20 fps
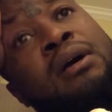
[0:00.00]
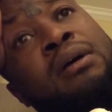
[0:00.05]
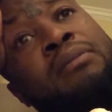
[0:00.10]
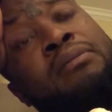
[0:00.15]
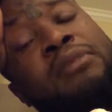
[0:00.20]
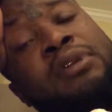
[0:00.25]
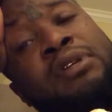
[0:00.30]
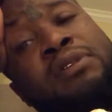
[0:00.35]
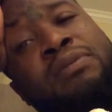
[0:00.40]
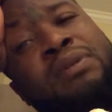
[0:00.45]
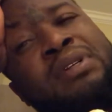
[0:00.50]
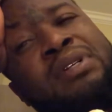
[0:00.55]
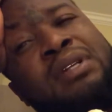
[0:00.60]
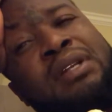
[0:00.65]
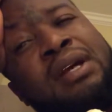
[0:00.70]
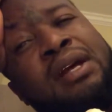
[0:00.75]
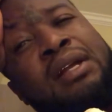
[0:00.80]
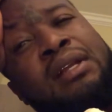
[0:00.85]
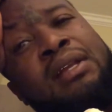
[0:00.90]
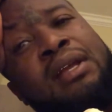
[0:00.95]
This
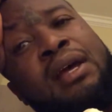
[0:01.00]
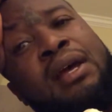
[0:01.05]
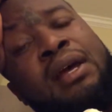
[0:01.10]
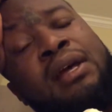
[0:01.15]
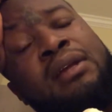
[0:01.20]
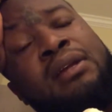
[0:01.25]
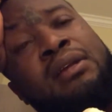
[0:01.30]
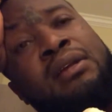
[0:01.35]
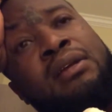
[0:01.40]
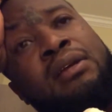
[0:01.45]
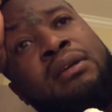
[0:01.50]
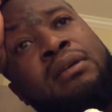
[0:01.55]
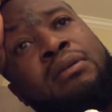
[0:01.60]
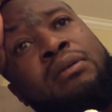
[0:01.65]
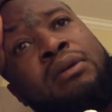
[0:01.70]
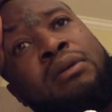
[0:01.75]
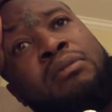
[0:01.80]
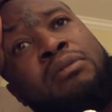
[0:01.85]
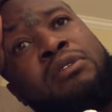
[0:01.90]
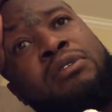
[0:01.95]
wasn't like that.
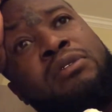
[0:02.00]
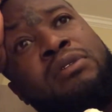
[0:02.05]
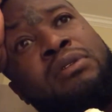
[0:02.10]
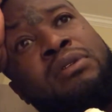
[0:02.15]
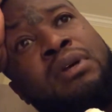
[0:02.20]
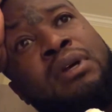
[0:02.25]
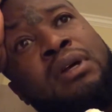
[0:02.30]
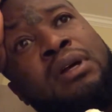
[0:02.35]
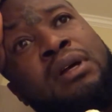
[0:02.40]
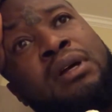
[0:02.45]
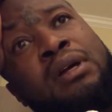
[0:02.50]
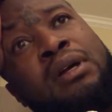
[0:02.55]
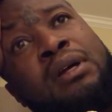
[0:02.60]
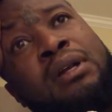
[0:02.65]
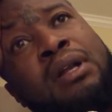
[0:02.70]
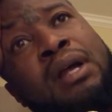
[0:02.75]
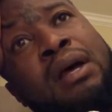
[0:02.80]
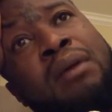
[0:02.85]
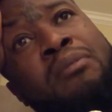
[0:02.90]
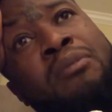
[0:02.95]
It was
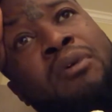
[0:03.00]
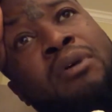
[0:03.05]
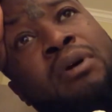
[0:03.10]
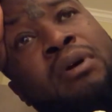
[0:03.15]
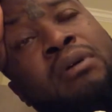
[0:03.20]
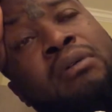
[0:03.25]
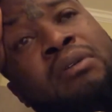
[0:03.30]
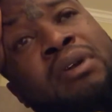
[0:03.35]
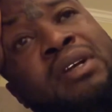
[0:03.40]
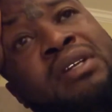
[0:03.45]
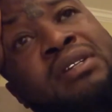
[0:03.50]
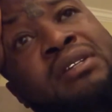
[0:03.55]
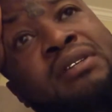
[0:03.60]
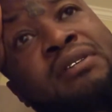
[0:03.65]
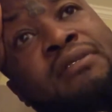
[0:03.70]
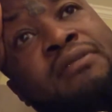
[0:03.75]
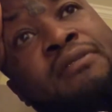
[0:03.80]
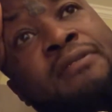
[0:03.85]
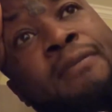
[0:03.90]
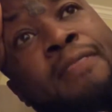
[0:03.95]
a lot more
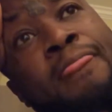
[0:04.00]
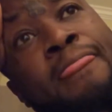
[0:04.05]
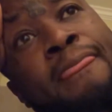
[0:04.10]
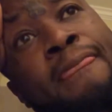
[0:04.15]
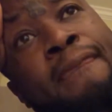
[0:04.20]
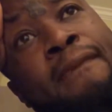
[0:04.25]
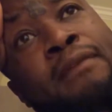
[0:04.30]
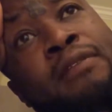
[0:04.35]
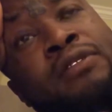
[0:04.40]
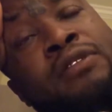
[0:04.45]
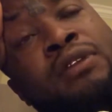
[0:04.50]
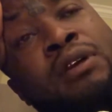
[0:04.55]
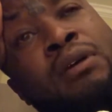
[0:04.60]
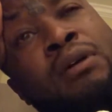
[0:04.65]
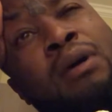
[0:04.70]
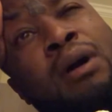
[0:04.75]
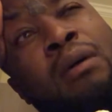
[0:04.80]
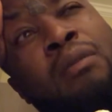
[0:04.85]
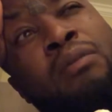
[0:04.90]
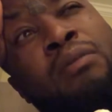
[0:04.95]
aggressive.
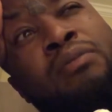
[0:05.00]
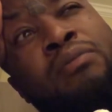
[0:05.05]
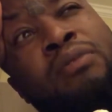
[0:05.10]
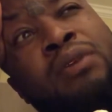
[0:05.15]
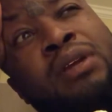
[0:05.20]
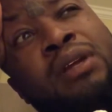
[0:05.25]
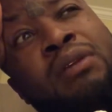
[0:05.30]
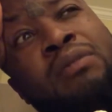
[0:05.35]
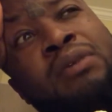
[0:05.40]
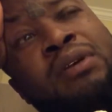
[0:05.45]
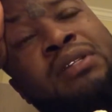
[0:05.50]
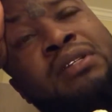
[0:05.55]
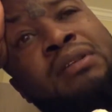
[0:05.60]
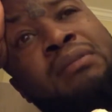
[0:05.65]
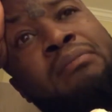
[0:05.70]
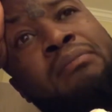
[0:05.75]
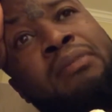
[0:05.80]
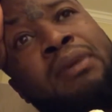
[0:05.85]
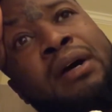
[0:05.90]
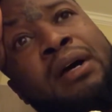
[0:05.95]
So I really
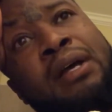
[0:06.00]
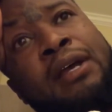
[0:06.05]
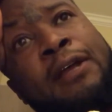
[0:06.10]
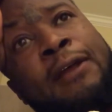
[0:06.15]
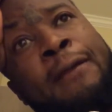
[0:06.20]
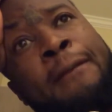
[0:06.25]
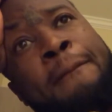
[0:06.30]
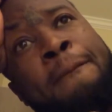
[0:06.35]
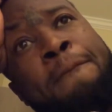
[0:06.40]
wasn't bugging.